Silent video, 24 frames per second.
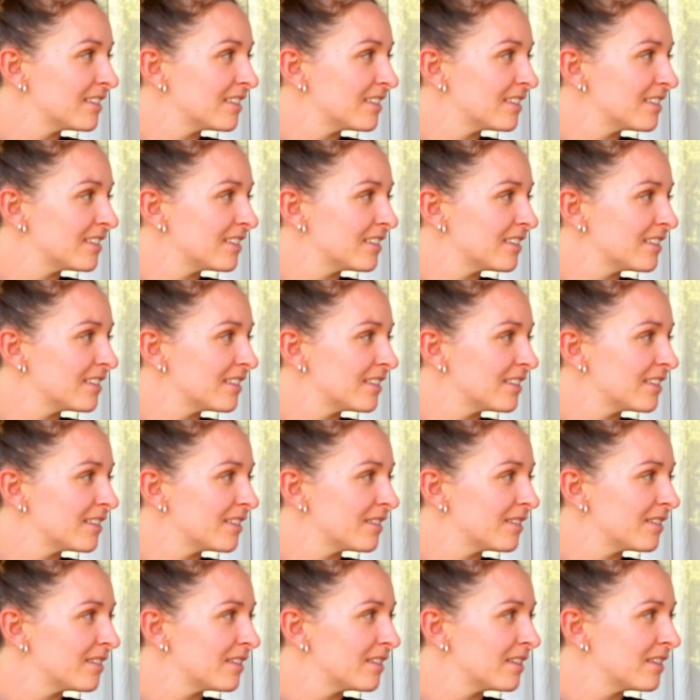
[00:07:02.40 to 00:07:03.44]

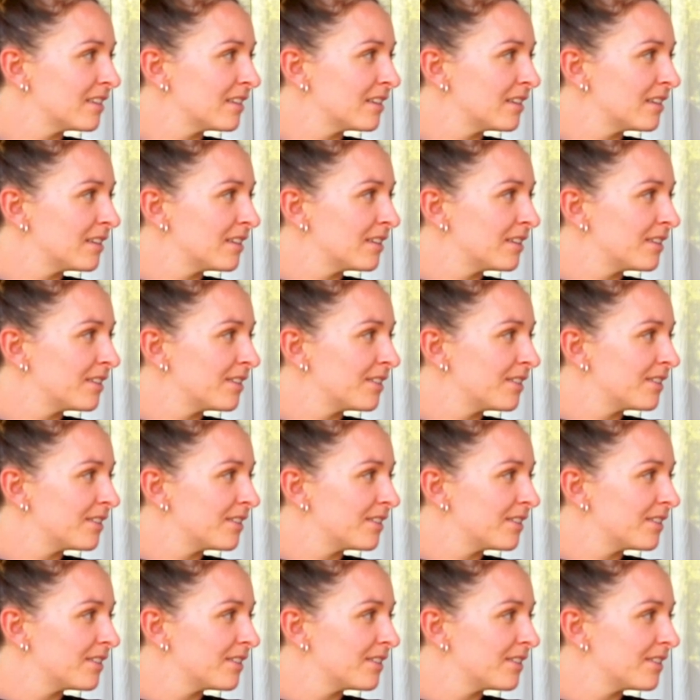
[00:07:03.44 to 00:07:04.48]

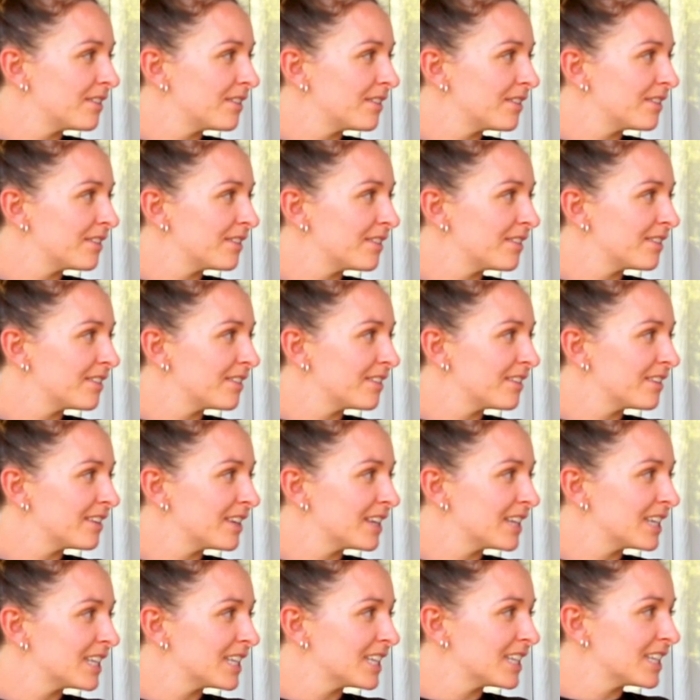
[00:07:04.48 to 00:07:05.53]

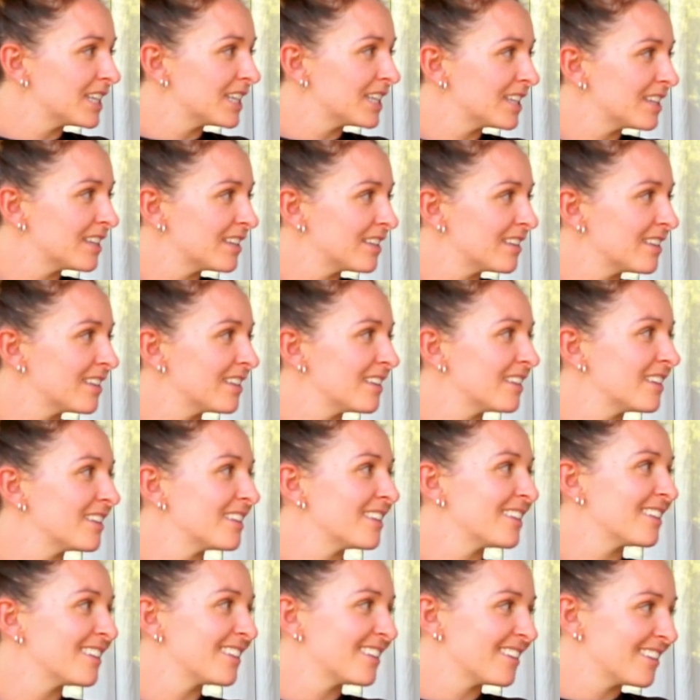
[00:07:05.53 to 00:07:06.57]

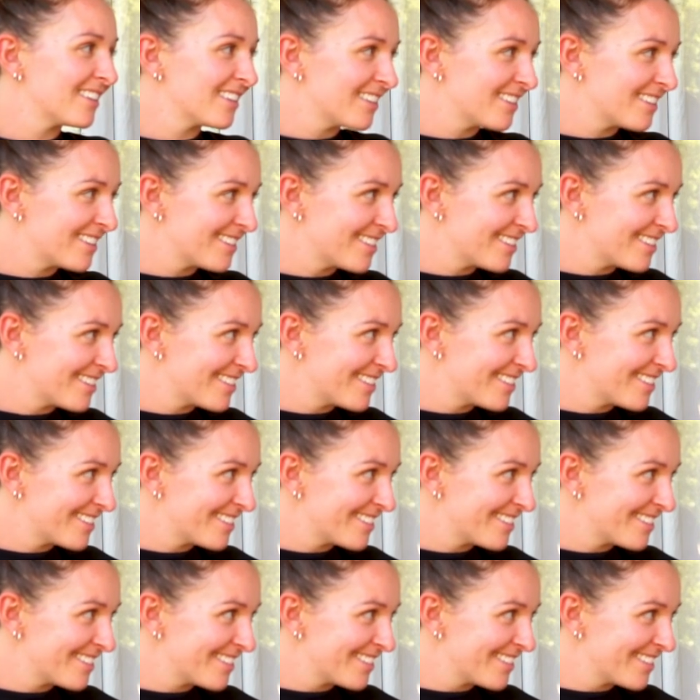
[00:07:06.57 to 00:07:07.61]

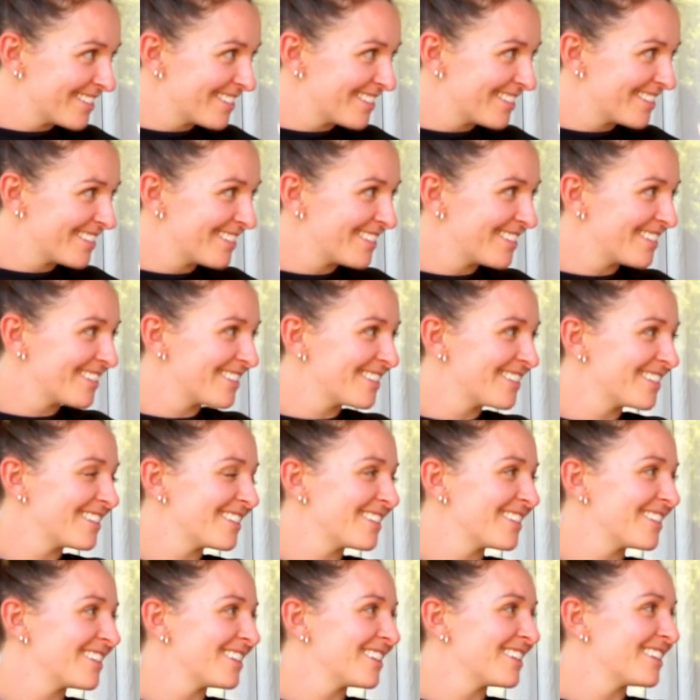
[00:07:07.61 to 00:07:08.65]

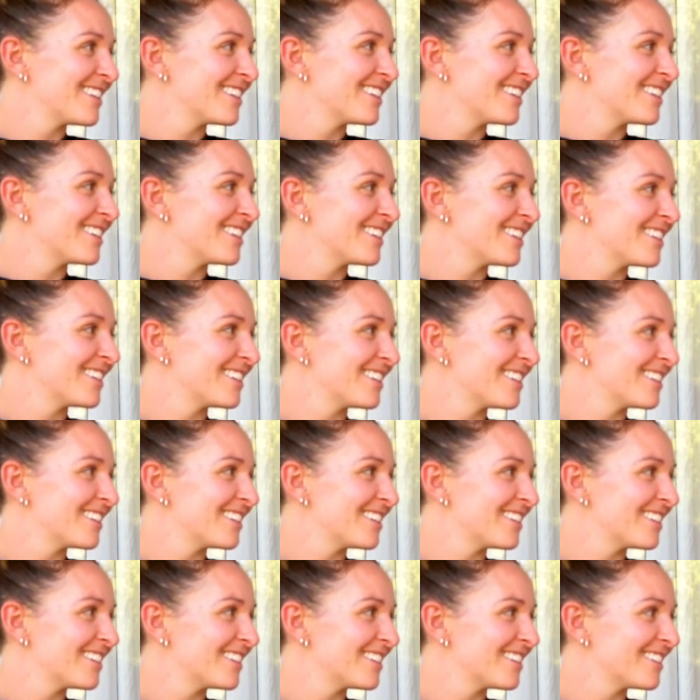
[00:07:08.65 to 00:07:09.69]

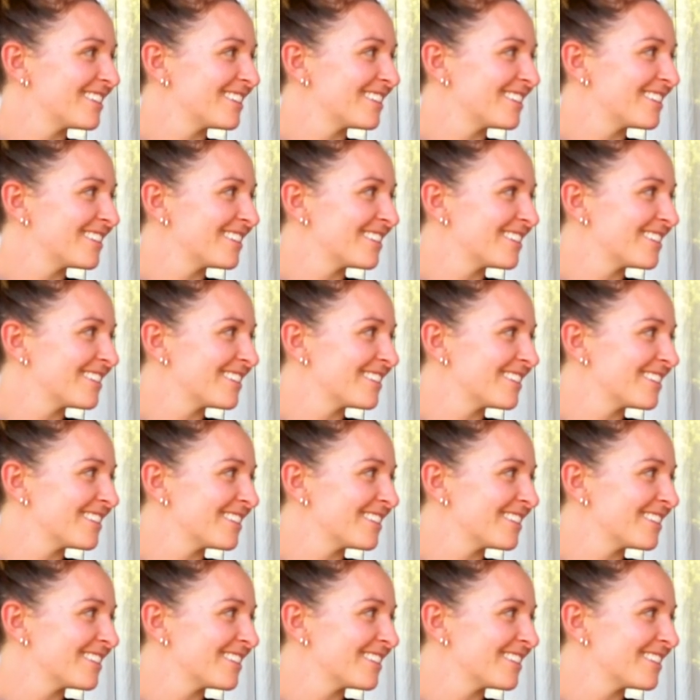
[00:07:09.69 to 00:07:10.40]
The person shown says nothing.